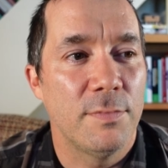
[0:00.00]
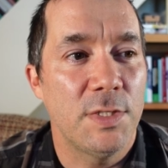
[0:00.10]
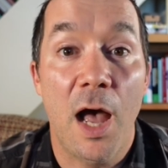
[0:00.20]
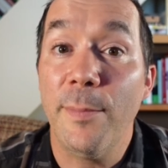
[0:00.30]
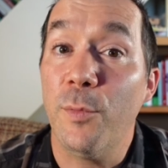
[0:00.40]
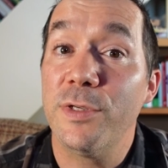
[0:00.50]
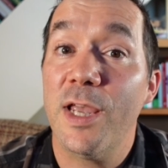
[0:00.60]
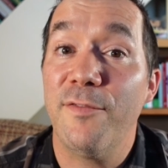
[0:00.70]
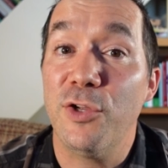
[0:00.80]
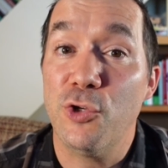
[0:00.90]
Tommy was
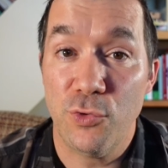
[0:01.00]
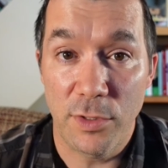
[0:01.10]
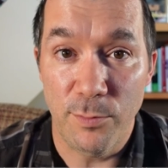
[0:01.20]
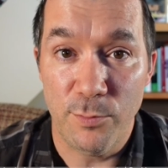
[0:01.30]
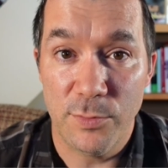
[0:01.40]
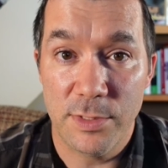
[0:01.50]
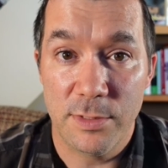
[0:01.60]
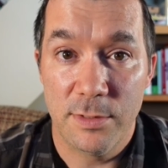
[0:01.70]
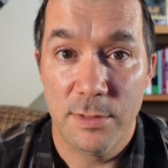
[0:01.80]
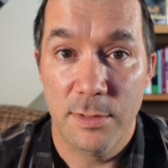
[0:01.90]
having
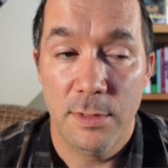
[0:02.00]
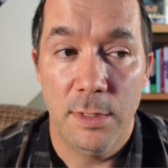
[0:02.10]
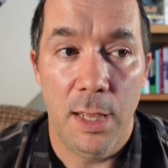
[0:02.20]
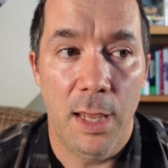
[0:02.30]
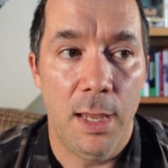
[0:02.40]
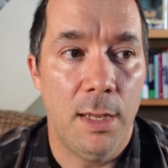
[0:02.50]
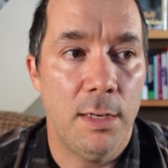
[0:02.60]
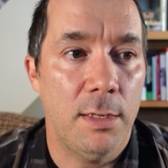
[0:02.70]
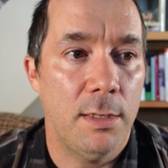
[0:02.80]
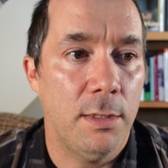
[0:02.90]
dreams,
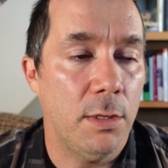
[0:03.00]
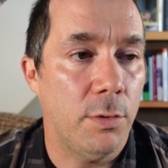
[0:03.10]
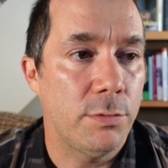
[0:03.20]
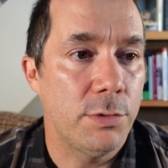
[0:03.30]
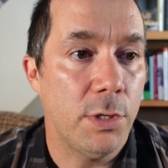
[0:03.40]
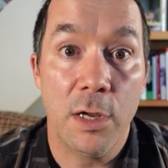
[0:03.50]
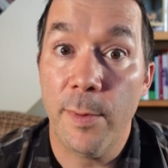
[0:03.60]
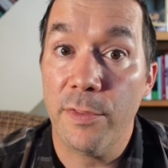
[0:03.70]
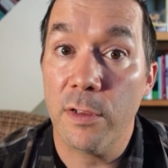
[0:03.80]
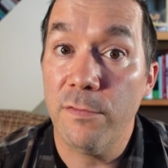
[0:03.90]
and, you know, talk
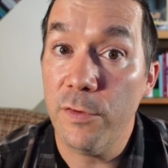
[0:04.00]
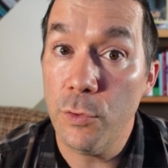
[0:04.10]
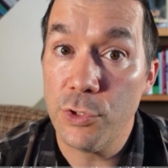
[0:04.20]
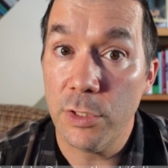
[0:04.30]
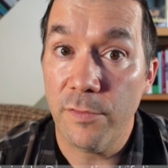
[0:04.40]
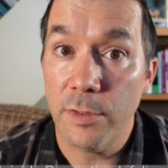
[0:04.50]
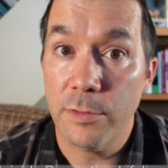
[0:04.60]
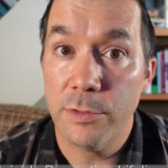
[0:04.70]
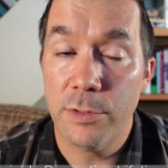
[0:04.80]
about the confusion of it,